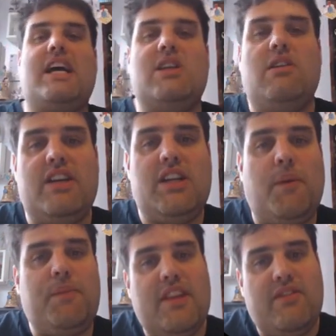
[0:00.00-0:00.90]
and do a
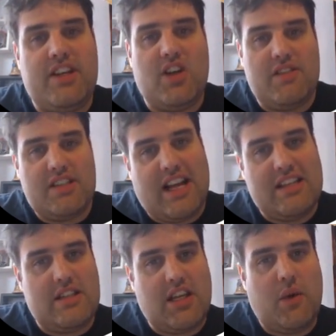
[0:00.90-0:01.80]
video. The video I've decided
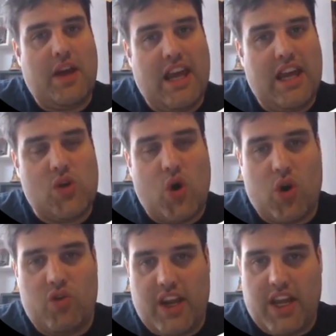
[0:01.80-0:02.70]
to do is
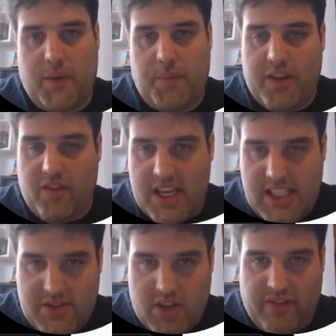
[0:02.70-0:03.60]
on Riku. The
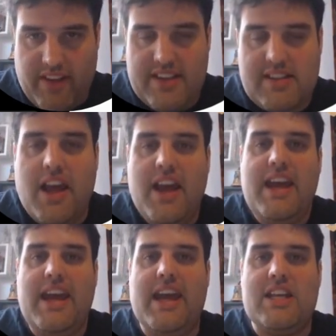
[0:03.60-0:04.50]
reason I've done this
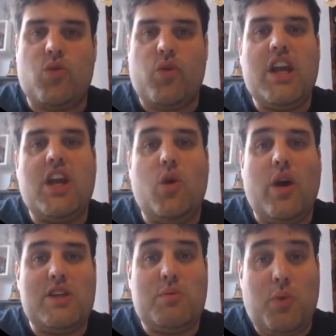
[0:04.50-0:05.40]
is Riku
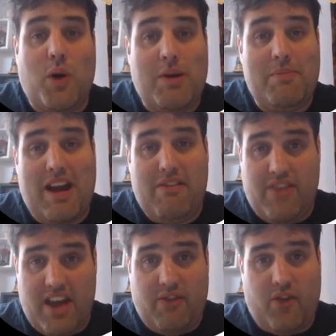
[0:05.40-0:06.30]
is probably my
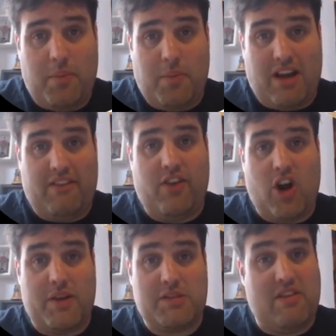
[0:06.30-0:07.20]
favorite
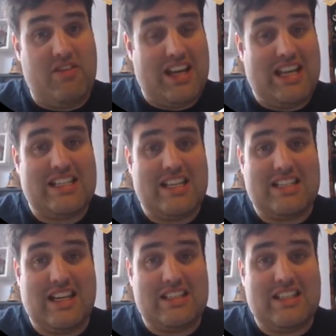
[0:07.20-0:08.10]
platform that's been released
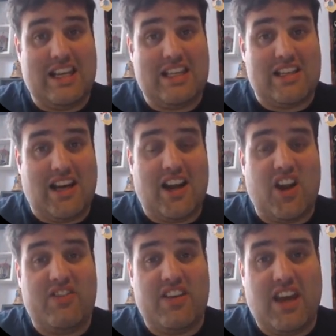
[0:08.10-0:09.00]
since the start
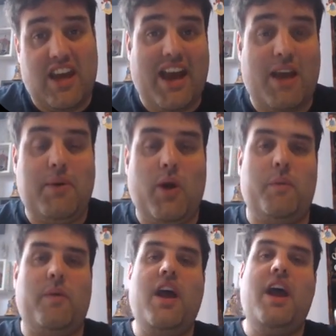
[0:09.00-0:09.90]
of the AI boom.
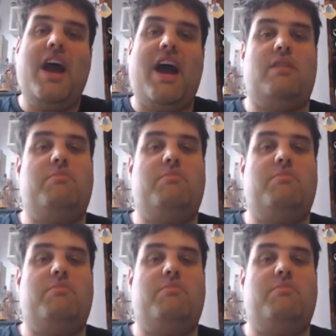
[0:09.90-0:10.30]
And the